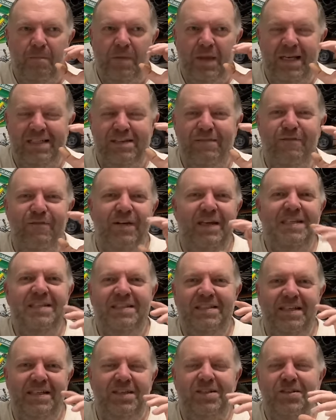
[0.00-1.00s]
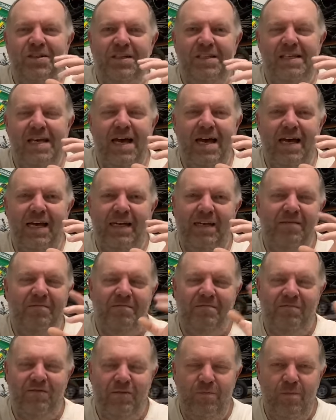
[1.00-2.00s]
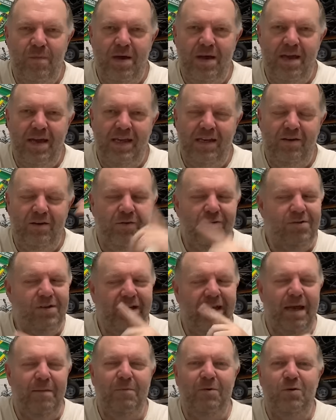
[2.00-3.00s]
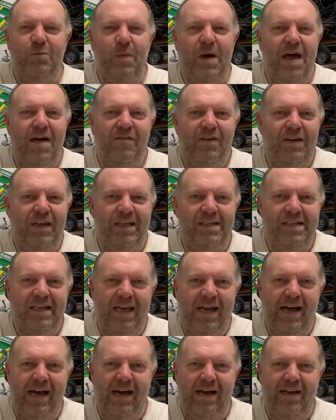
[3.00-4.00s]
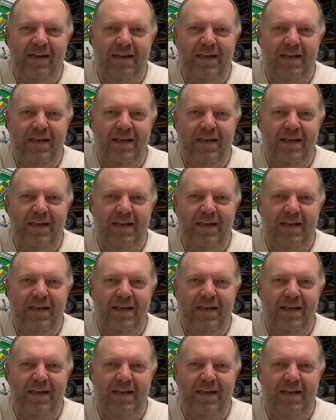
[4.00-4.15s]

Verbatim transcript: vintage design, for me, it doesn't get much better than this car.